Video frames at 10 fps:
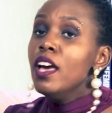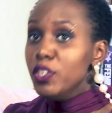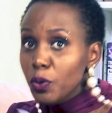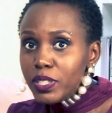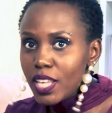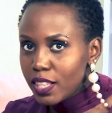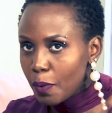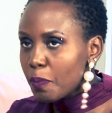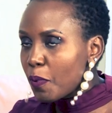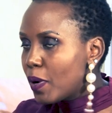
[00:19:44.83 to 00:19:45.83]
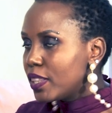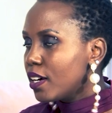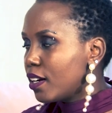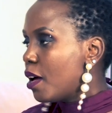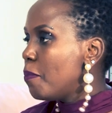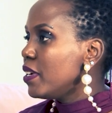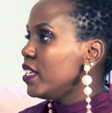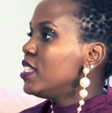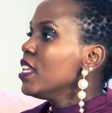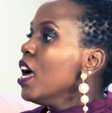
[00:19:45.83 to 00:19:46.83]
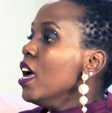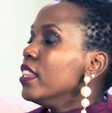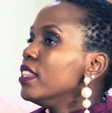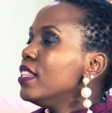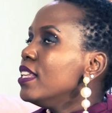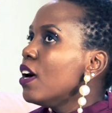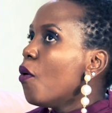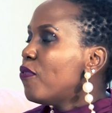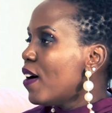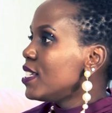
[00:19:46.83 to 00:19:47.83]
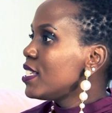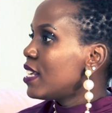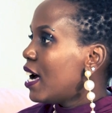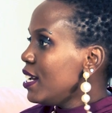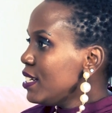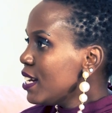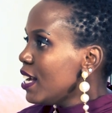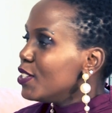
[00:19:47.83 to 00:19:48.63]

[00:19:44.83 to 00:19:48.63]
you'll tell the people what the club is, offers that.